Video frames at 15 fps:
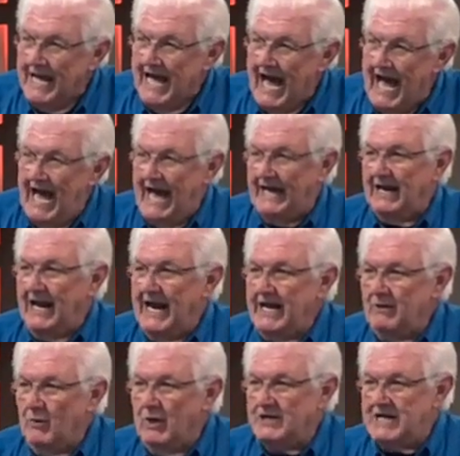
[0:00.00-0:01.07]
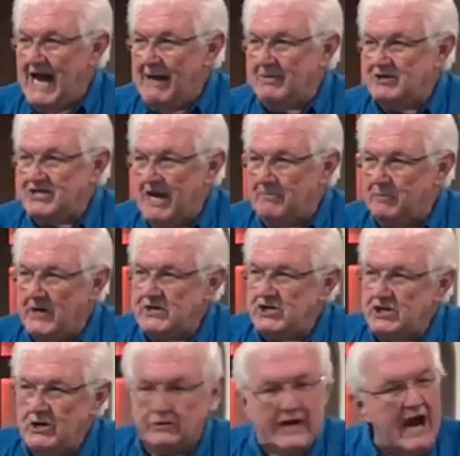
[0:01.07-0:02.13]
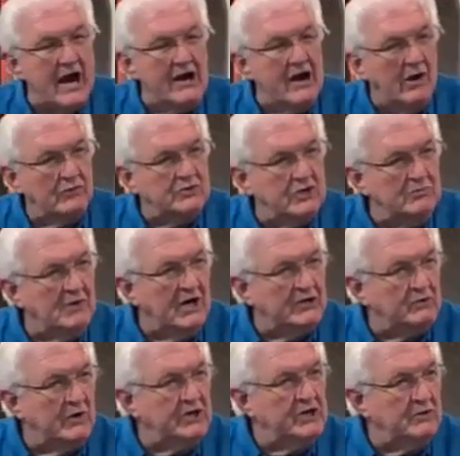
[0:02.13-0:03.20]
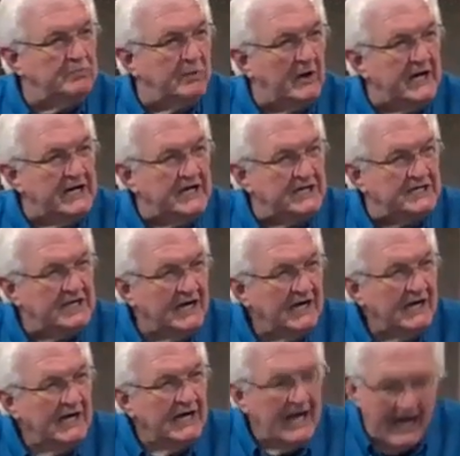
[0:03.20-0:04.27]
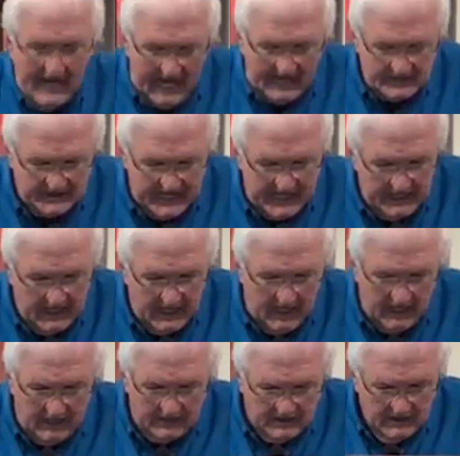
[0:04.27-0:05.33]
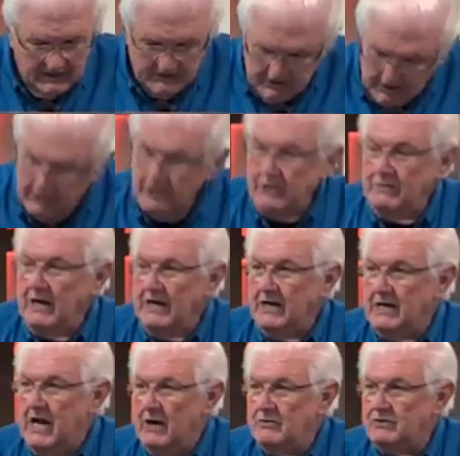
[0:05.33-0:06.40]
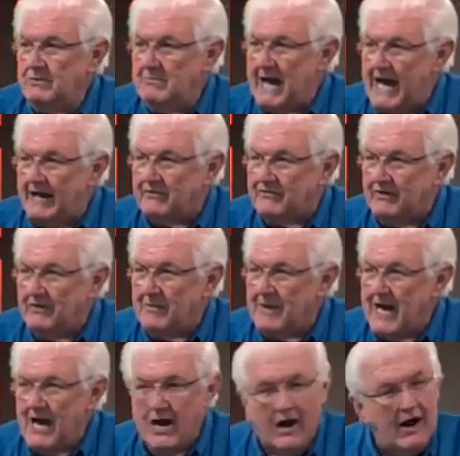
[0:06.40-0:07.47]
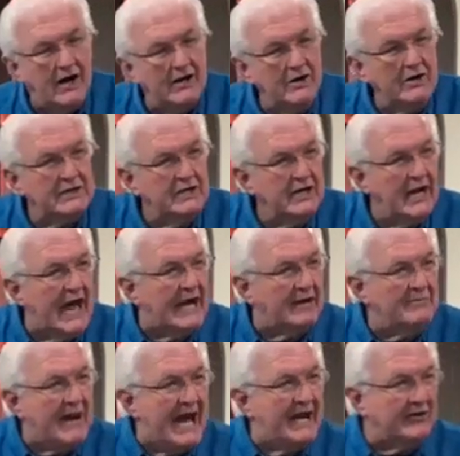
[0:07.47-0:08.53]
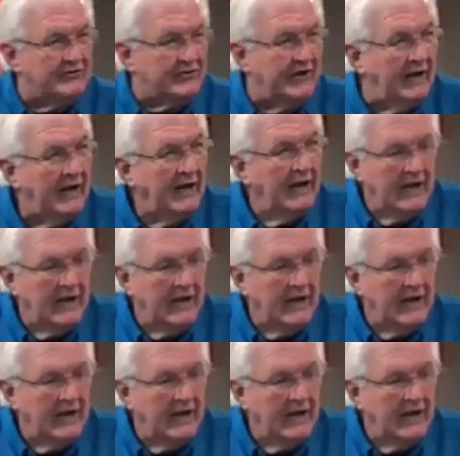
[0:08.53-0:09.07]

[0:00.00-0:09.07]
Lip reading: I had a lady one time to say, "Preacher, you carry on too much when you preach." And I said to her, "Sugar, you need a dose of medicine. A merry heart does good like a medicine."